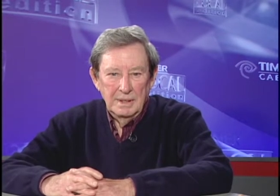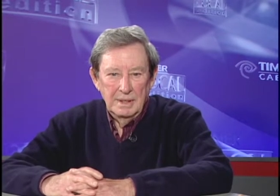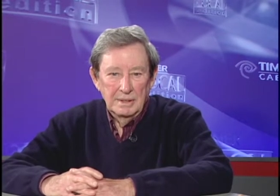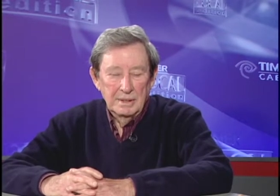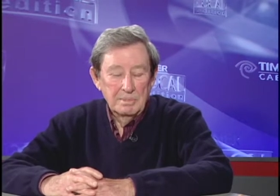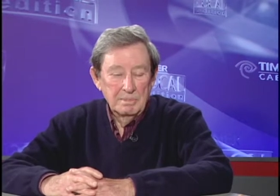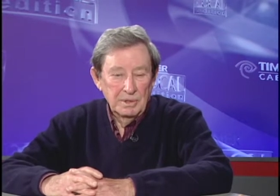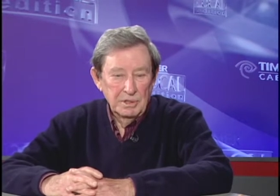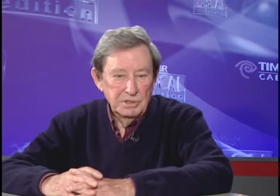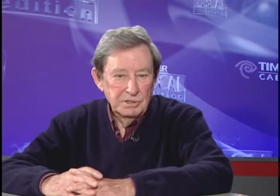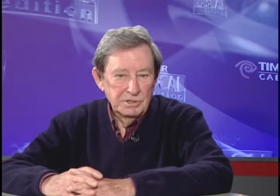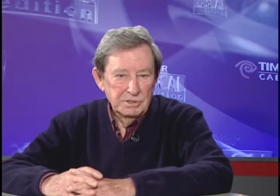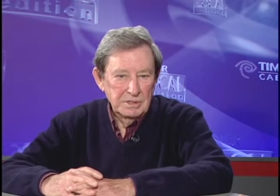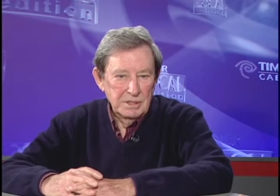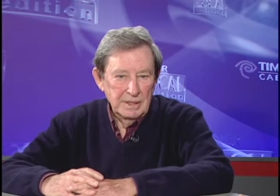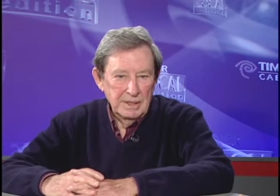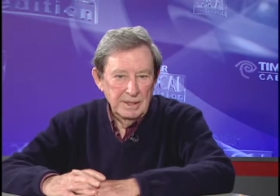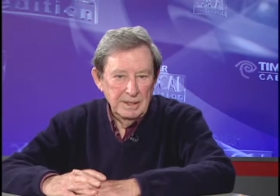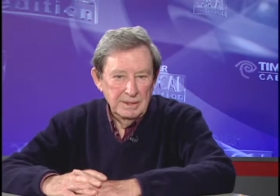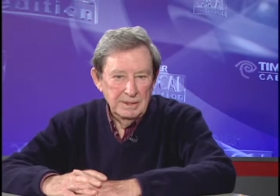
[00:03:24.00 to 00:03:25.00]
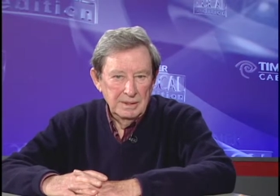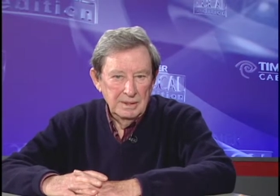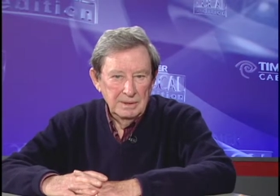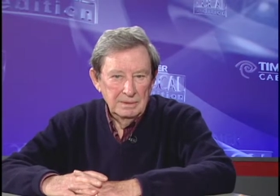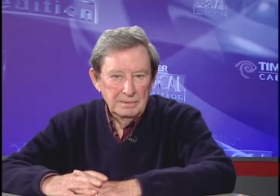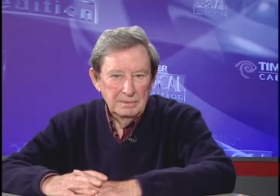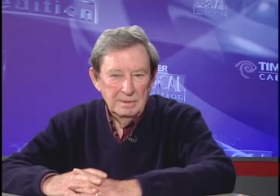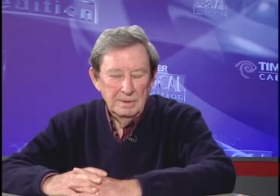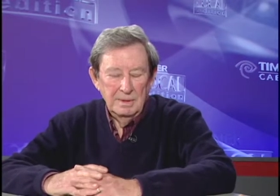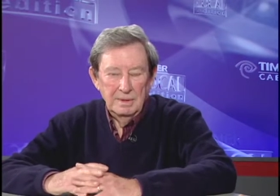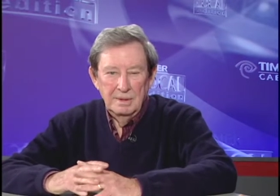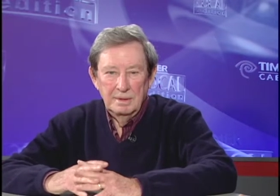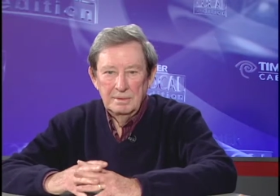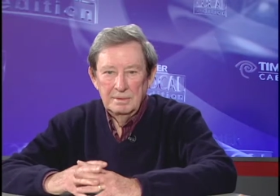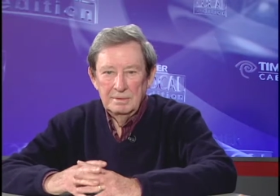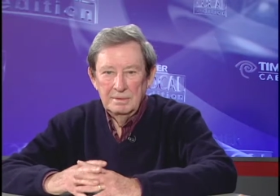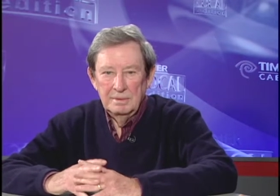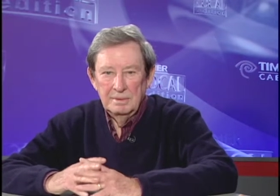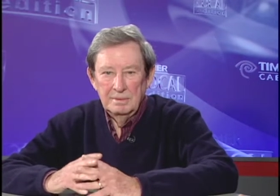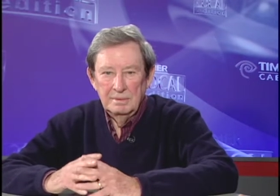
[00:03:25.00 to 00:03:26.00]
and the merchants like it,
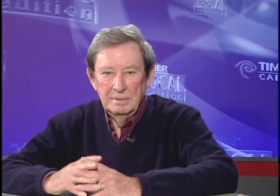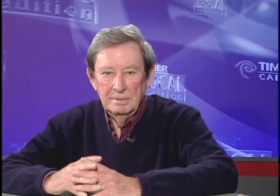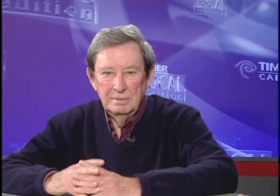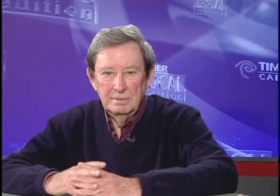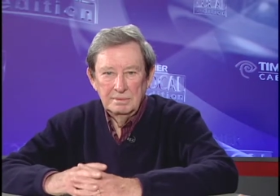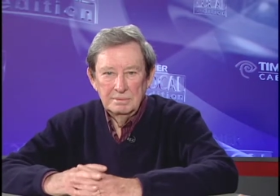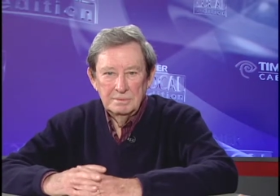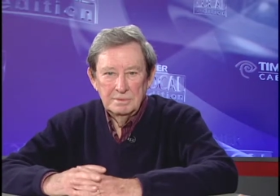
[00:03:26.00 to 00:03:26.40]
and uh, sure.